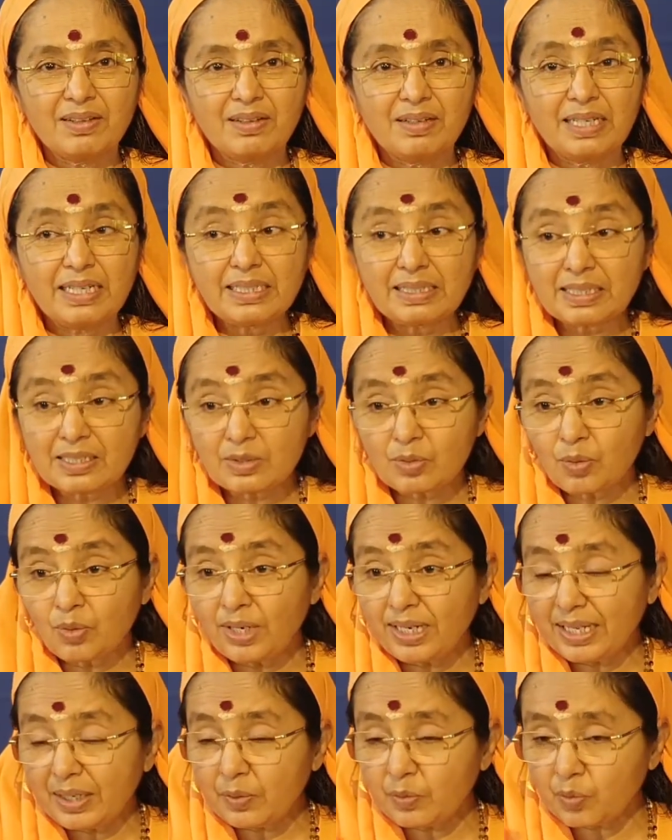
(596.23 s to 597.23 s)
It is
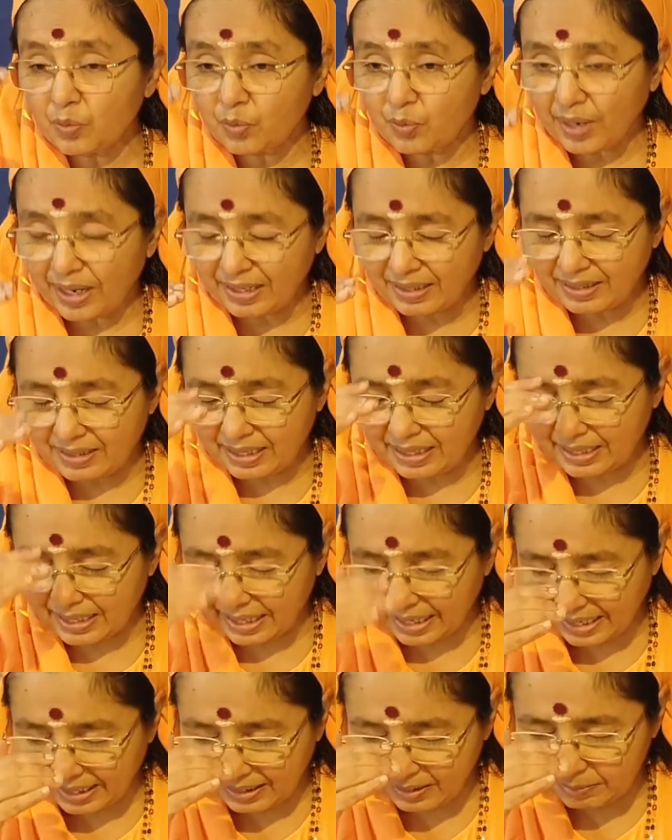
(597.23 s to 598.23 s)
only when their
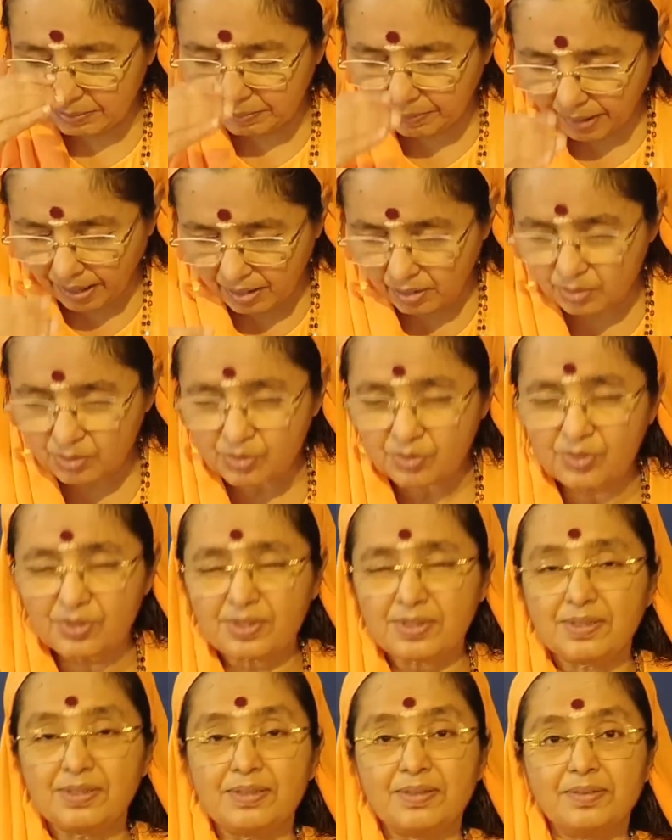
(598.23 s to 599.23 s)
head
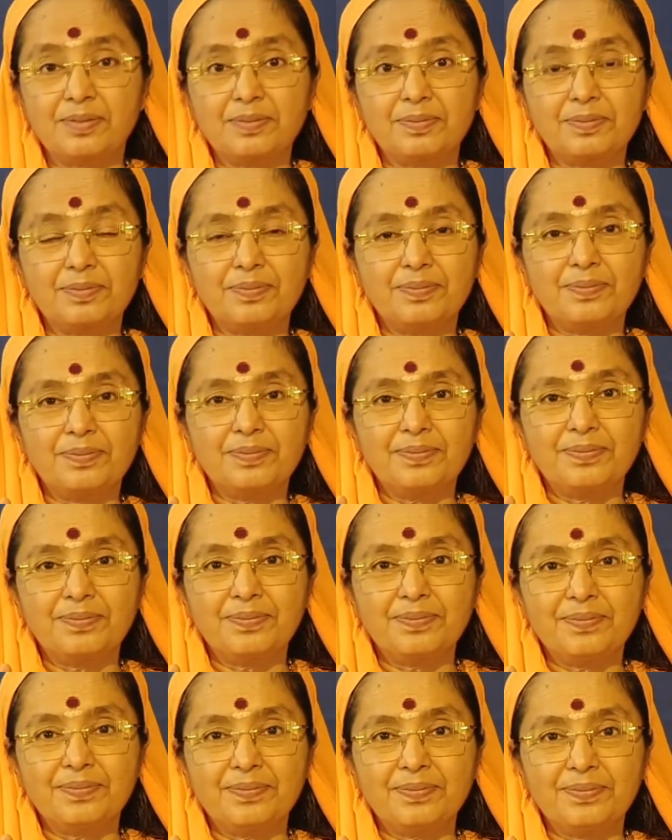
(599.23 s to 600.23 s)
bows
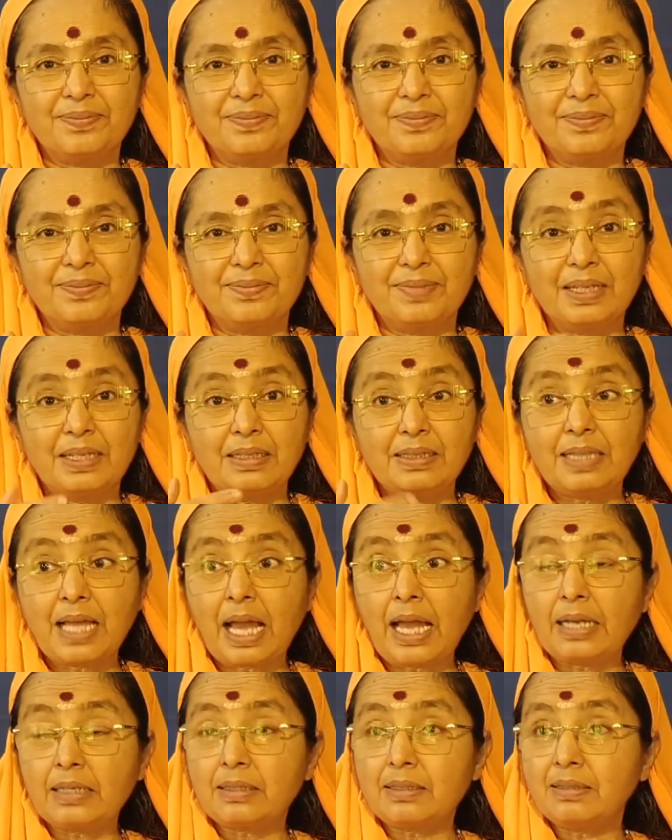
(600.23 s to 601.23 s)

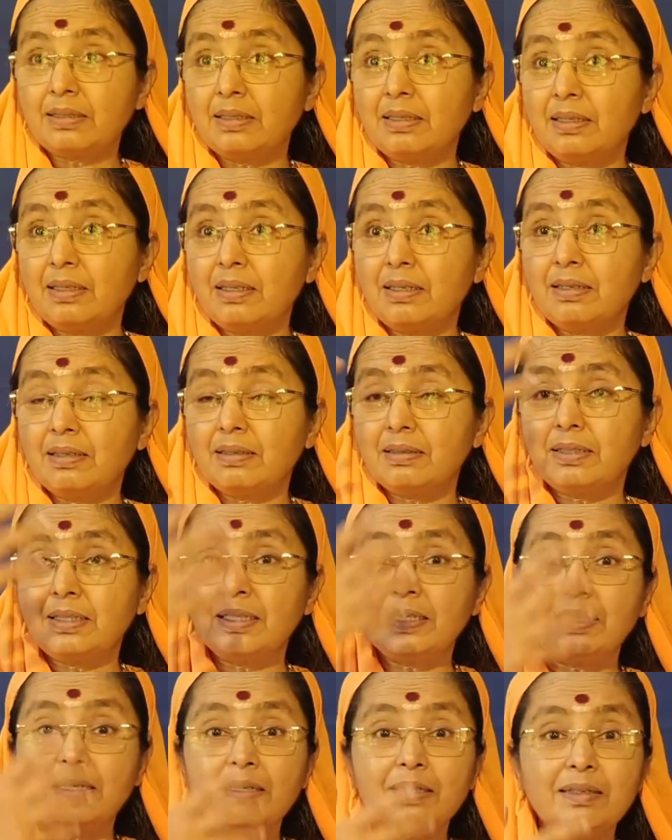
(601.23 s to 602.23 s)
that
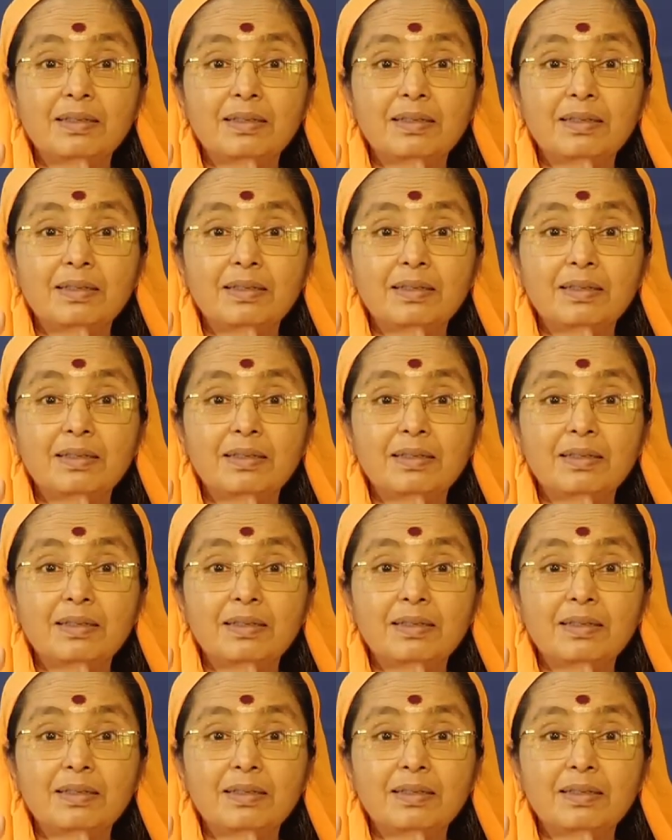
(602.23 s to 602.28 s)
the